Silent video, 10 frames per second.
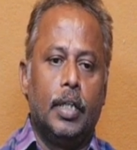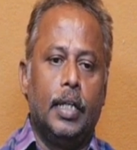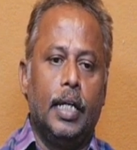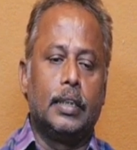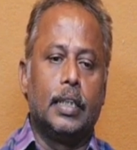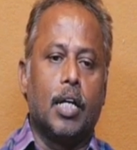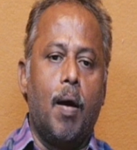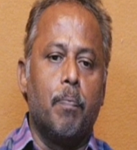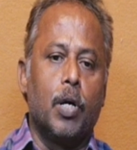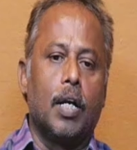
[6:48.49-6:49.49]
Next,
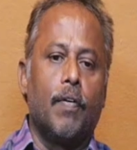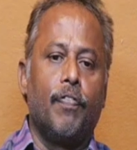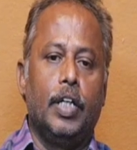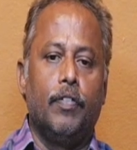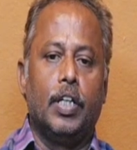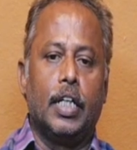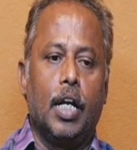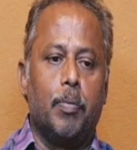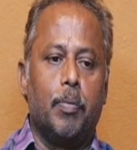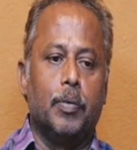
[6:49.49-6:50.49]
component of inventory
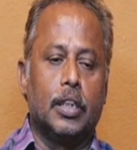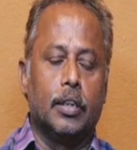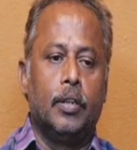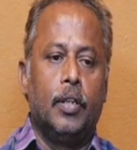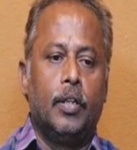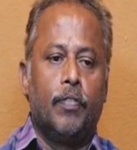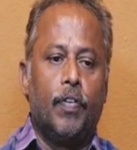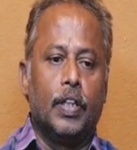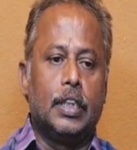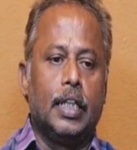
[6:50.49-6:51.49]
optimization.
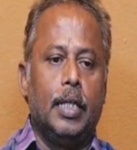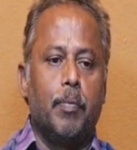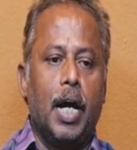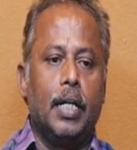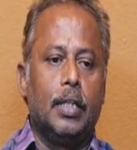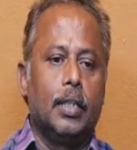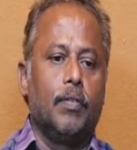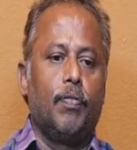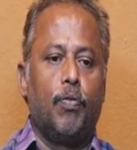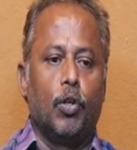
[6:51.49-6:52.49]
First, demand
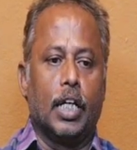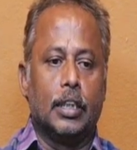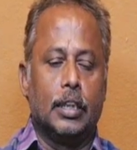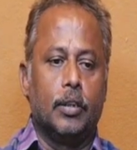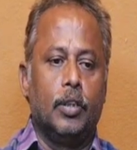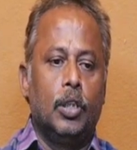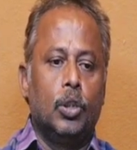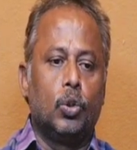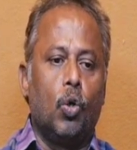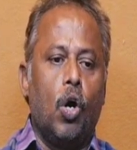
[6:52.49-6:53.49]
forecasting.
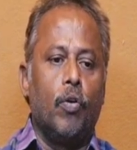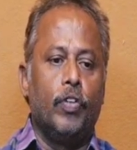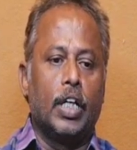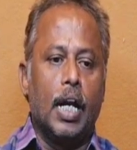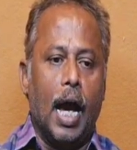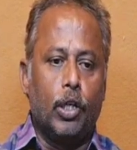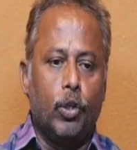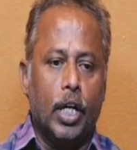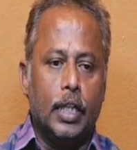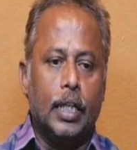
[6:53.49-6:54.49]
So, we can
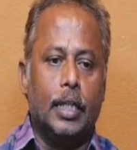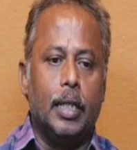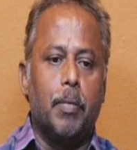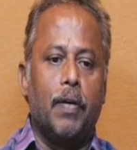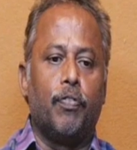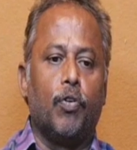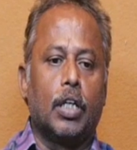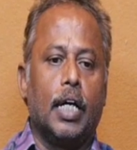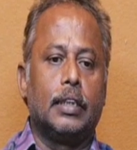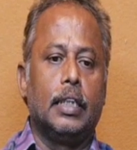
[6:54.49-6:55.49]
accurate the demand
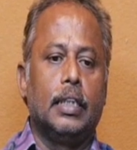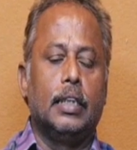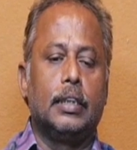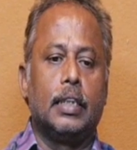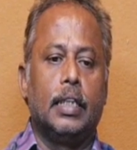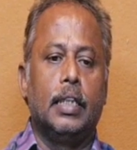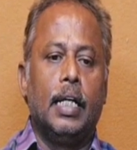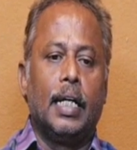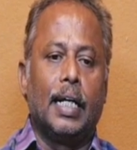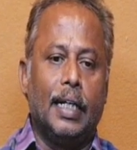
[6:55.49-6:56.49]
forecasting is
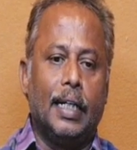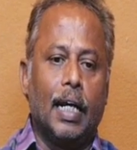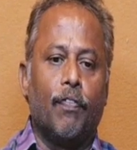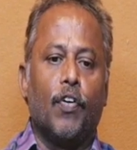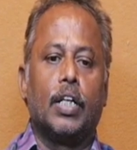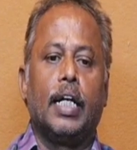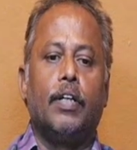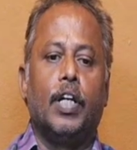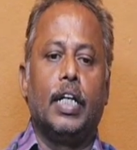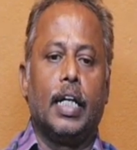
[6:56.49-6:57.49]
critical for the
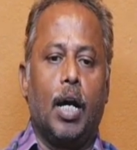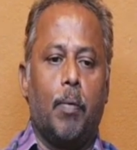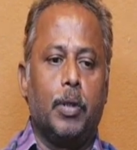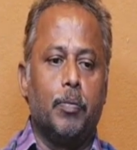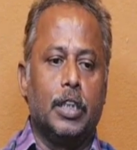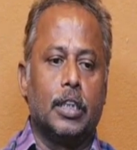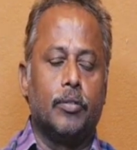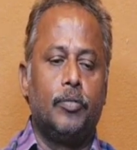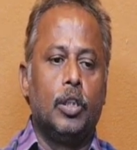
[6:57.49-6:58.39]
inventory optimization.